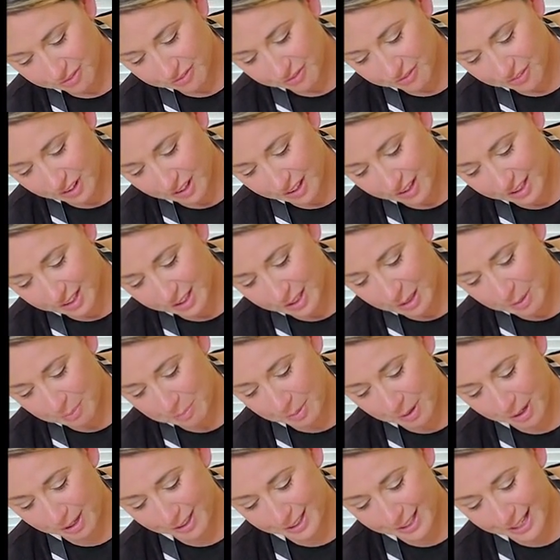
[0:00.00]
filling up
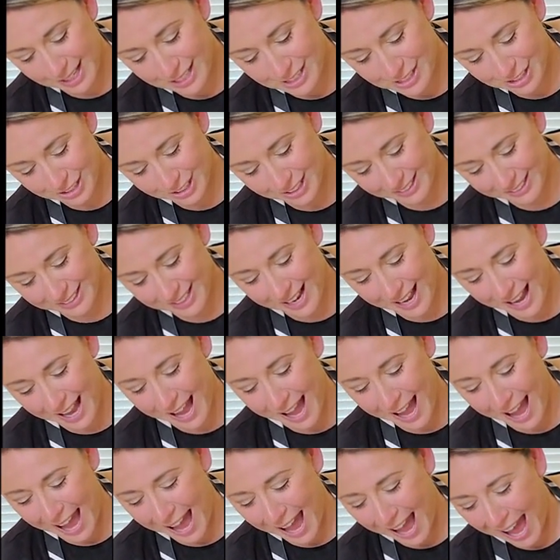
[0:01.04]
our custard
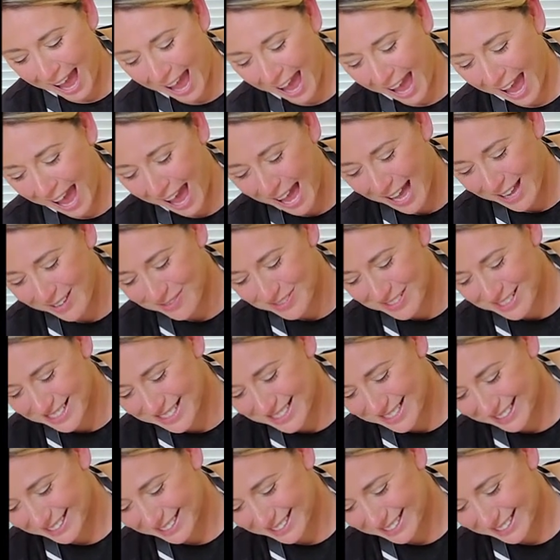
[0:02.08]
cups.